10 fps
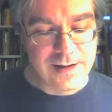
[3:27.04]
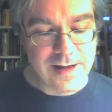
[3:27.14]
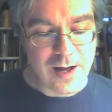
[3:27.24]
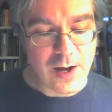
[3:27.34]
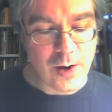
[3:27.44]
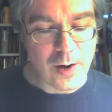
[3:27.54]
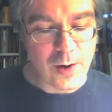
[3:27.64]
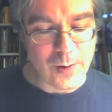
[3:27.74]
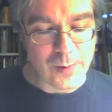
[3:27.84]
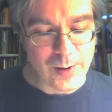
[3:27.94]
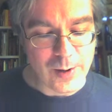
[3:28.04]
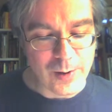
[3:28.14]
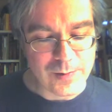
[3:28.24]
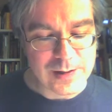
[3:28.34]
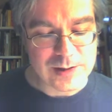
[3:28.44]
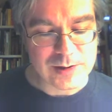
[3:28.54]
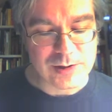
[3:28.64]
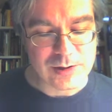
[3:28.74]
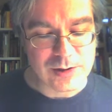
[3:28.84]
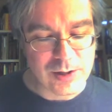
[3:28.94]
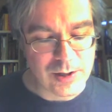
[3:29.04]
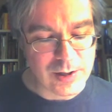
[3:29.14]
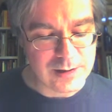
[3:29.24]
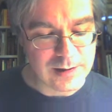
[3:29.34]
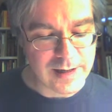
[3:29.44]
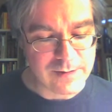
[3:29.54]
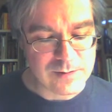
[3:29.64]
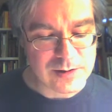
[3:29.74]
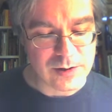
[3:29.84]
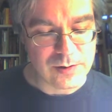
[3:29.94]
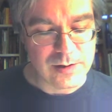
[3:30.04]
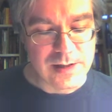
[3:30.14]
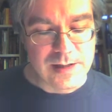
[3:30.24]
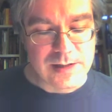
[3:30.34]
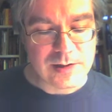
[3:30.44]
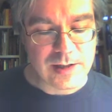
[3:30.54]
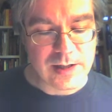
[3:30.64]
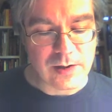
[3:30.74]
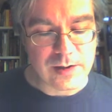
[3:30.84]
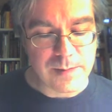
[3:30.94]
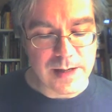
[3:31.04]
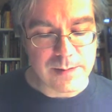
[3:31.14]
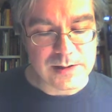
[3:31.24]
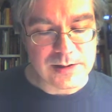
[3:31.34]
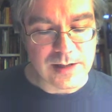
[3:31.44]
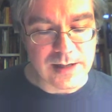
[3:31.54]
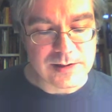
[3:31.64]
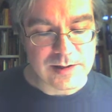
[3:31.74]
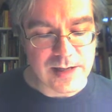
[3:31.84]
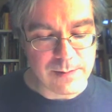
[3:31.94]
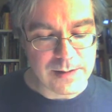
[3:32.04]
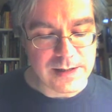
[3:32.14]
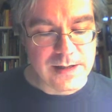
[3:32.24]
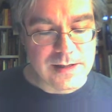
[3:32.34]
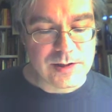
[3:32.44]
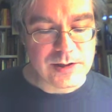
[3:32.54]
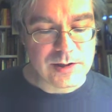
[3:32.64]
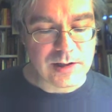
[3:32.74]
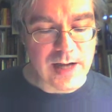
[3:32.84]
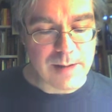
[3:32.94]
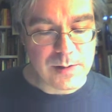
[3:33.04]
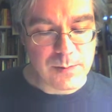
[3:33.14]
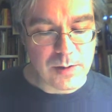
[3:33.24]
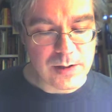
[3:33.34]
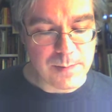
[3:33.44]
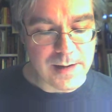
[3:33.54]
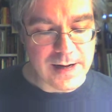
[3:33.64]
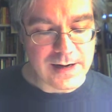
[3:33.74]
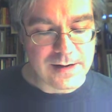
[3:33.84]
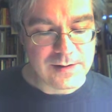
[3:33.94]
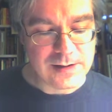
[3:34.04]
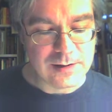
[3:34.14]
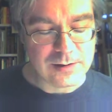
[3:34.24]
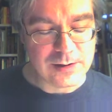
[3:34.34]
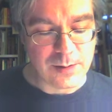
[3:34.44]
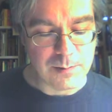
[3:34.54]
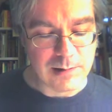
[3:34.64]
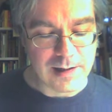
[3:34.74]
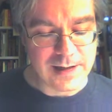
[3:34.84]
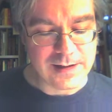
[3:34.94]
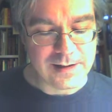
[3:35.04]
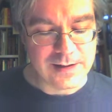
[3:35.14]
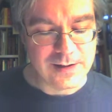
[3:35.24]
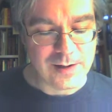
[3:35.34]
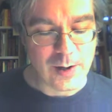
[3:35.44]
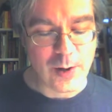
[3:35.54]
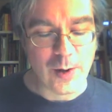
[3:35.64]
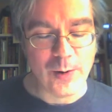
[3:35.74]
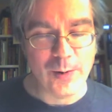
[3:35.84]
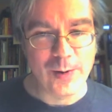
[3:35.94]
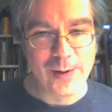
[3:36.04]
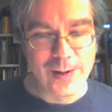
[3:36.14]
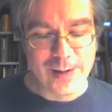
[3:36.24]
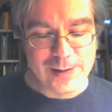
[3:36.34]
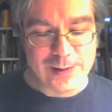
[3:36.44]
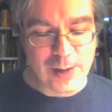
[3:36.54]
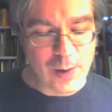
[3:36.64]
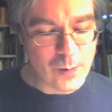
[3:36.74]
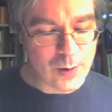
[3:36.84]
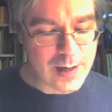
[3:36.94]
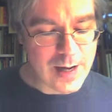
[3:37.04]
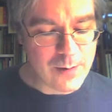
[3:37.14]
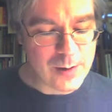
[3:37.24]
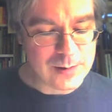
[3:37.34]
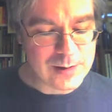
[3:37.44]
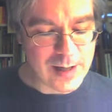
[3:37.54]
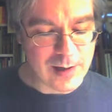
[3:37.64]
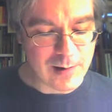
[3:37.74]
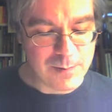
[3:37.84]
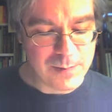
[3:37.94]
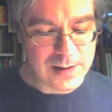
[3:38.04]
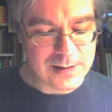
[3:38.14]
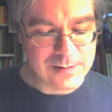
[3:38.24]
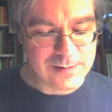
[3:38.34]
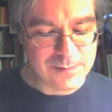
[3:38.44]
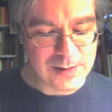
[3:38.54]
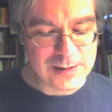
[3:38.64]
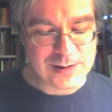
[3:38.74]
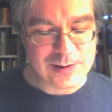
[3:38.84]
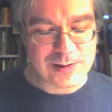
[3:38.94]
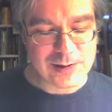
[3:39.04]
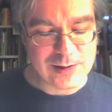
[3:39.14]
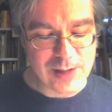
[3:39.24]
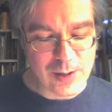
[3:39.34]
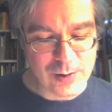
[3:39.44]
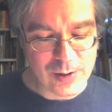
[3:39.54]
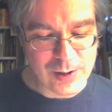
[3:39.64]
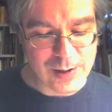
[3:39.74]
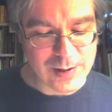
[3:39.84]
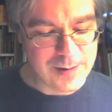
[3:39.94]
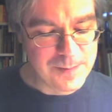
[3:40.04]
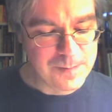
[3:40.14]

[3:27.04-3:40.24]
"Ho, ho, oh, this is good," laughed Sue, sitting on the bed beside Sammy. She slapped him on the back, then looked at her blanket. "Oh, don't worry, I won't tell. But this is so good."